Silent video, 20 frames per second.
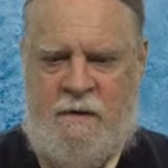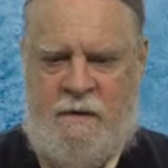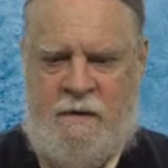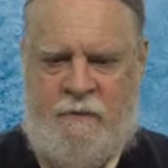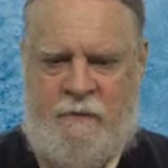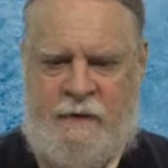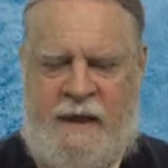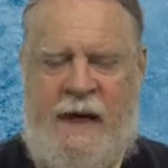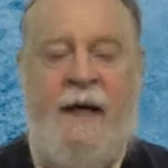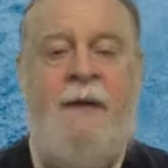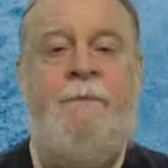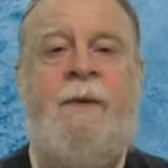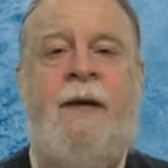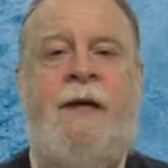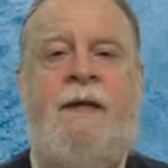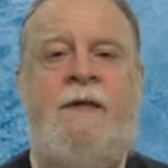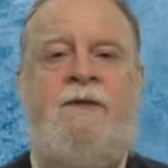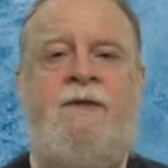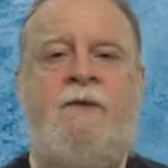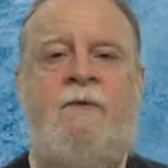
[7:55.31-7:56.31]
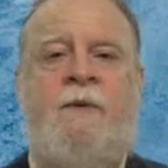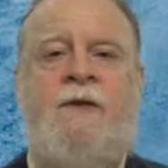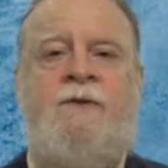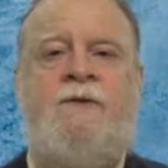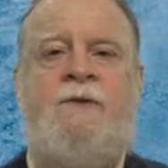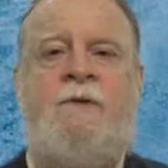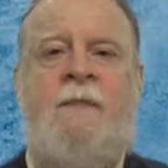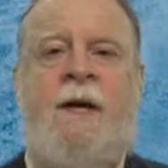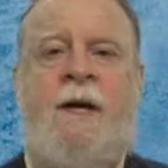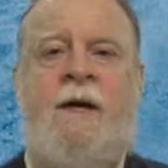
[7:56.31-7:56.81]
uh we can't ban
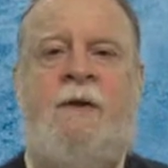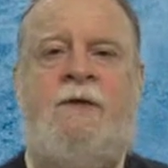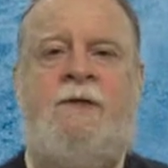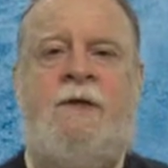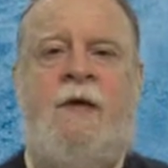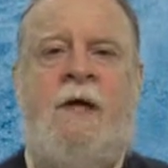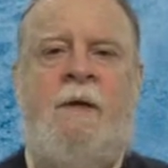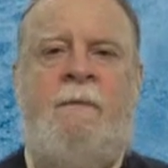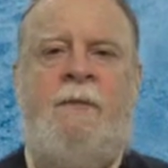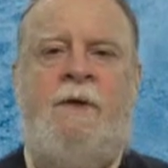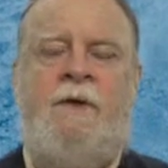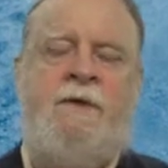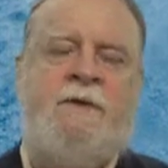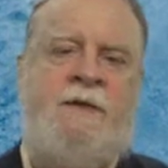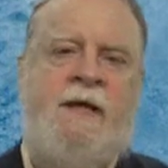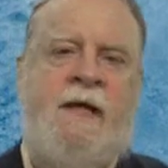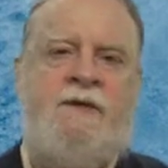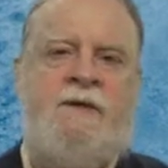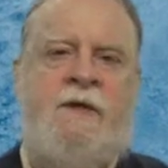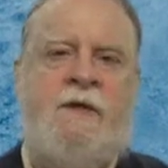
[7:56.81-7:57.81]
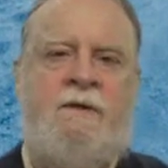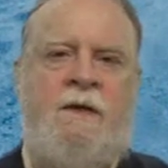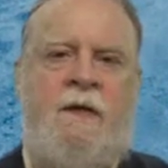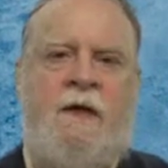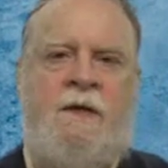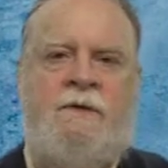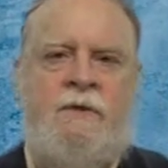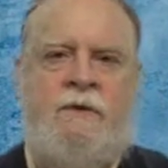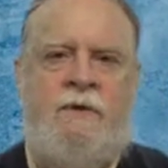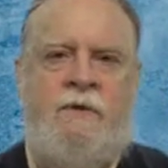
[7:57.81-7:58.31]
interracial marriage because that's
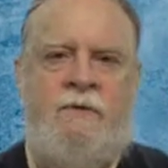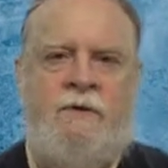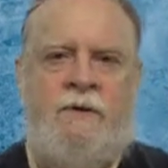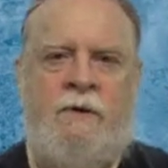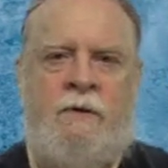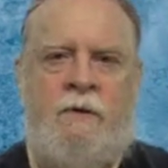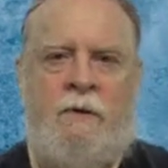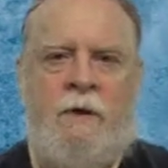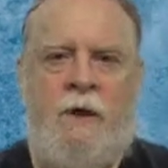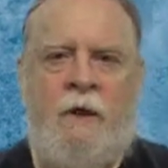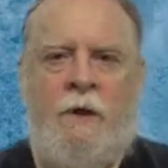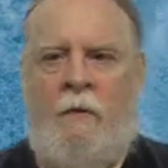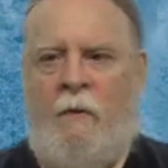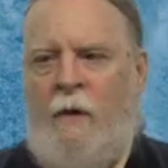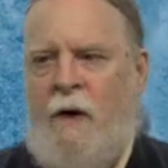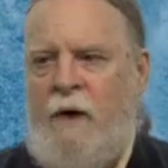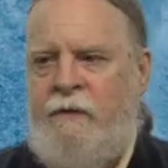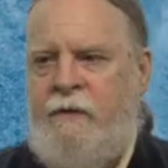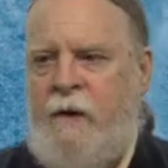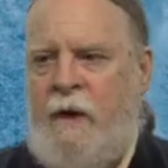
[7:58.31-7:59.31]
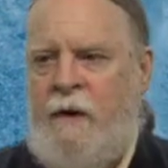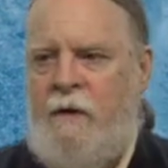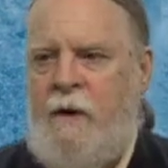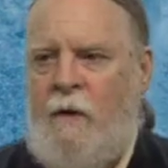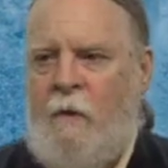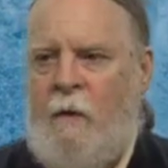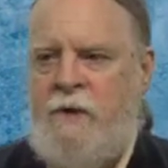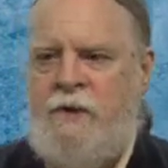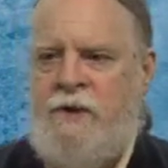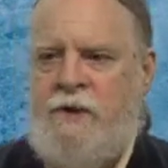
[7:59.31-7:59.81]
unconstitutional, well then
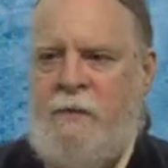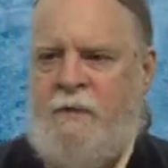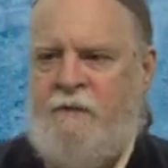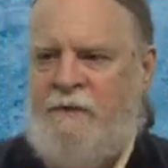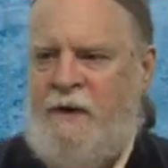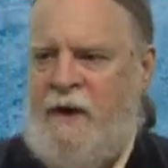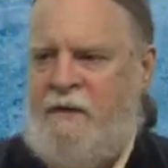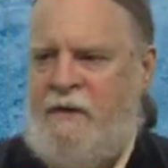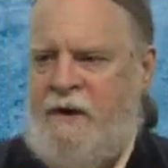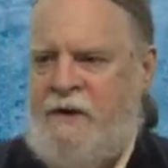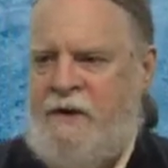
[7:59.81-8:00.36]
what's to prevent